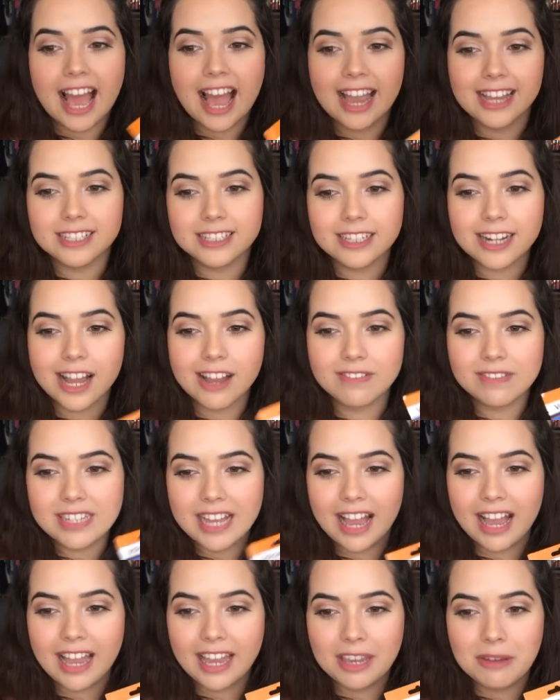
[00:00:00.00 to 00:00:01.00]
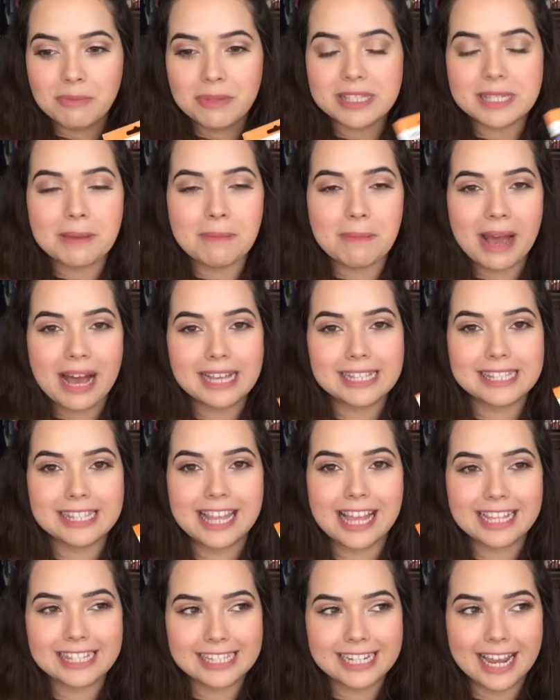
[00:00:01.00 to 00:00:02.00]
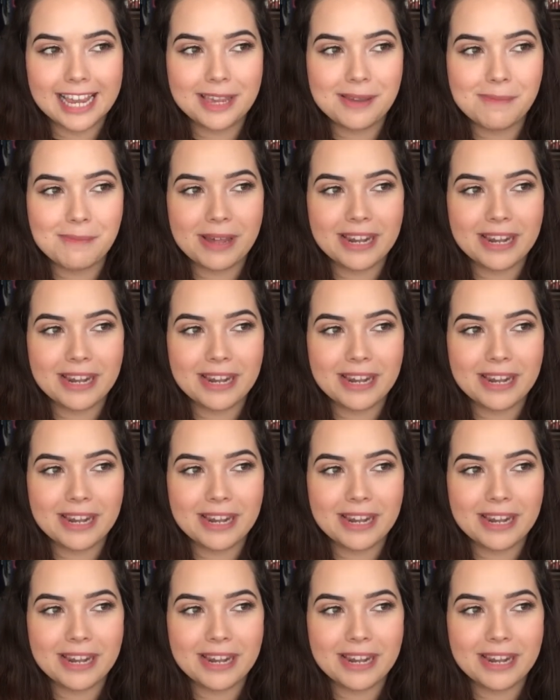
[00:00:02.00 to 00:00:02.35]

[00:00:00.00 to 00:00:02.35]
I did have time to mask last night,